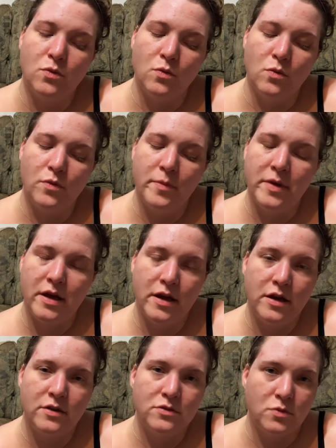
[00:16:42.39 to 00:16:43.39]
the
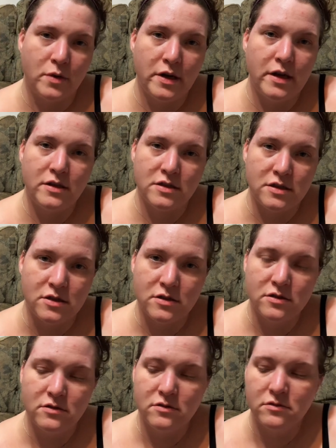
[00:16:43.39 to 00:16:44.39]
beginning of
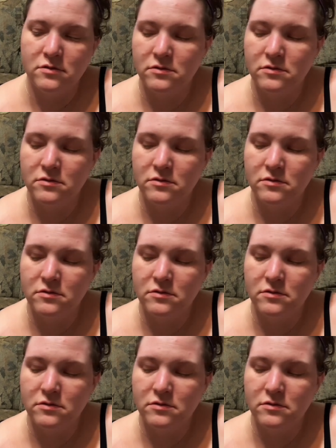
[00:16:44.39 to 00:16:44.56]
2018